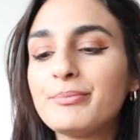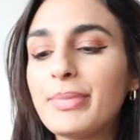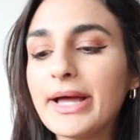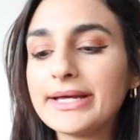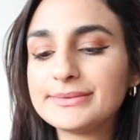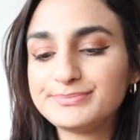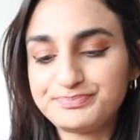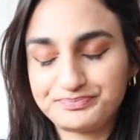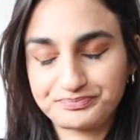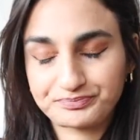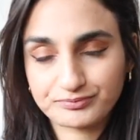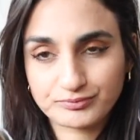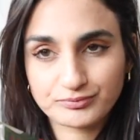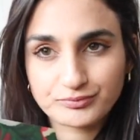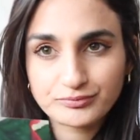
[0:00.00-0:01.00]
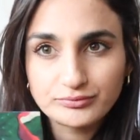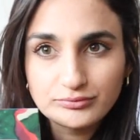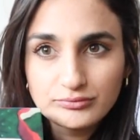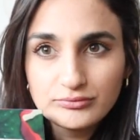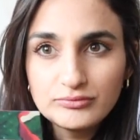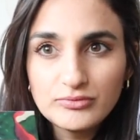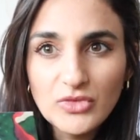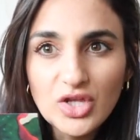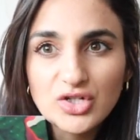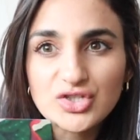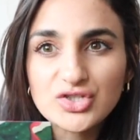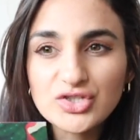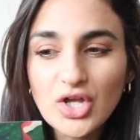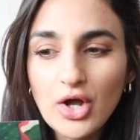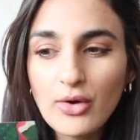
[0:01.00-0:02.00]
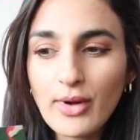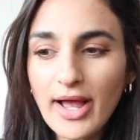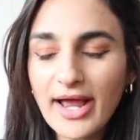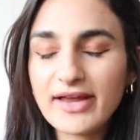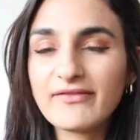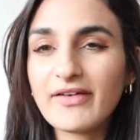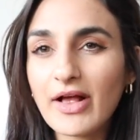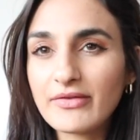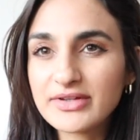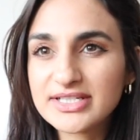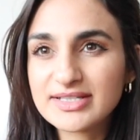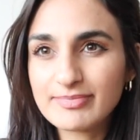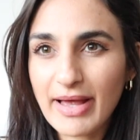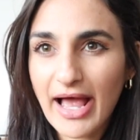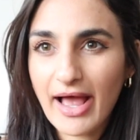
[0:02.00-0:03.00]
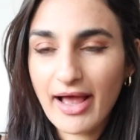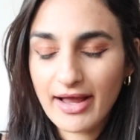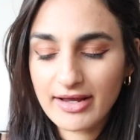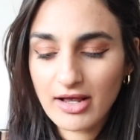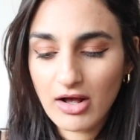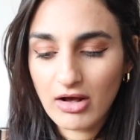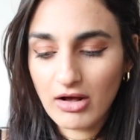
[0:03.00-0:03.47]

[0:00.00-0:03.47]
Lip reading: But so I found this bag